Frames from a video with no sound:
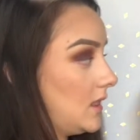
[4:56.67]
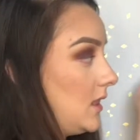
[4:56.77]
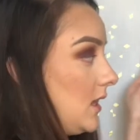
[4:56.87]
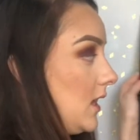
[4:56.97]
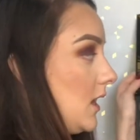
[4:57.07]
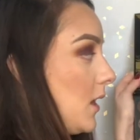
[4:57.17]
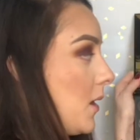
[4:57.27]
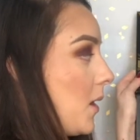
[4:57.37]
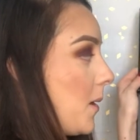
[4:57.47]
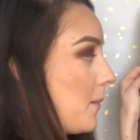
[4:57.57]
the
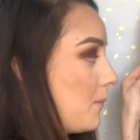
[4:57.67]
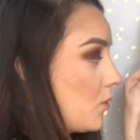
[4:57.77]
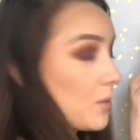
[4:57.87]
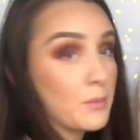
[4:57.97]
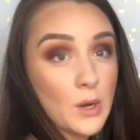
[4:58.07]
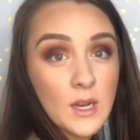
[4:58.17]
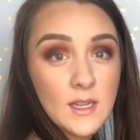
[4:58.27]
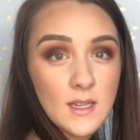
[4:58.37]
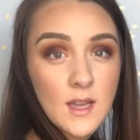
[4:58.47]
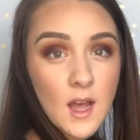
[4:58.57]
more
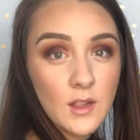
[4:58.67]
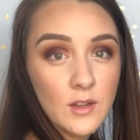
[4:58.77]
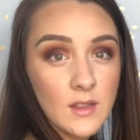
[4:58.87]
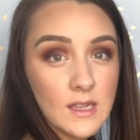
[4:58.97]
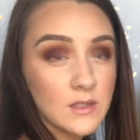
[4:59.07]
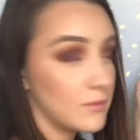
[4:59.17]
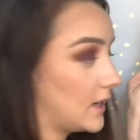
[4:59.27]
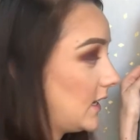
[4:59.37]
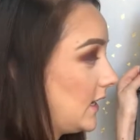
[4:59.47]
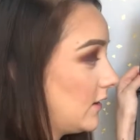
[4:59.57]
burgundy color that's
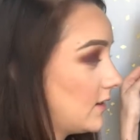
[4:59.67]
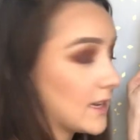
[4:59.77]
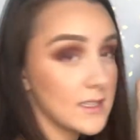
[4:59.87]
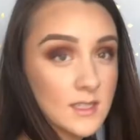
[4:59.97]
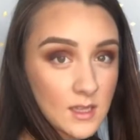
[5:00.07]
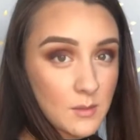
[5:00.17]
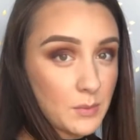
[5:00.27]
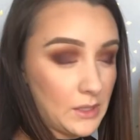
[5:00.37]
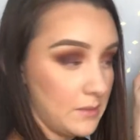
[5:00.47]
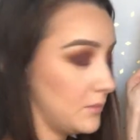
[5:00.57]
right here next to the
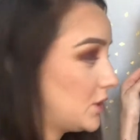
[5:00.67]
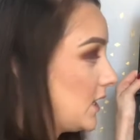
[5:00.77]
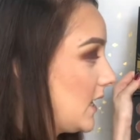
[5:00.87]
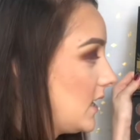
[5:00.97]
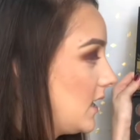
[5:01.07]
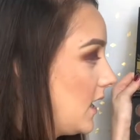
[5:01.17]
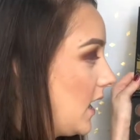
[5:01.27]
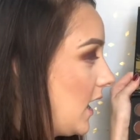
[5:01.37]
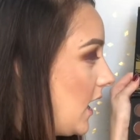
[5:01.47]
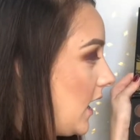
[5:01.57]
plum shade,
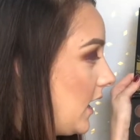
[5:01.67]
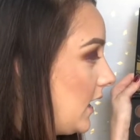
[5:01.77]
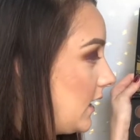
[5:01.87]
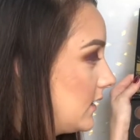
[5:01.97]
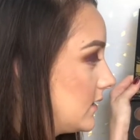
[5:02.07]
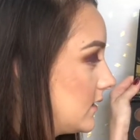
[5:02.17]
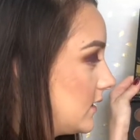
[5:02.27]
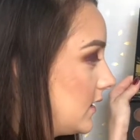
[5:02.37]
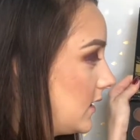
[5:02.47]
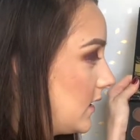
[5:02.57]
and
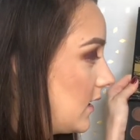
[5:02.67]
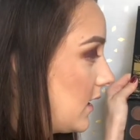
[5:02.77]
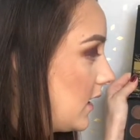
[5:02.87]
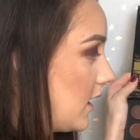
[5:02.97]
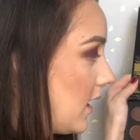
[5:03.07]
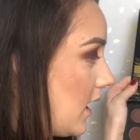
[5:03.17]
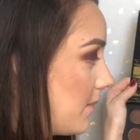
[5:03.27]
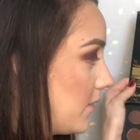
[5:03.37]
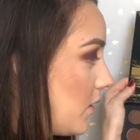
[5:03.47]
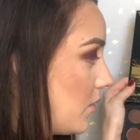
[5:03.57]

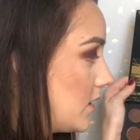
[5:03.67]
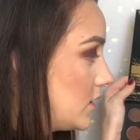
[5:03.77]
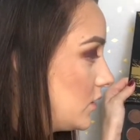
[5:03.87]
I'm going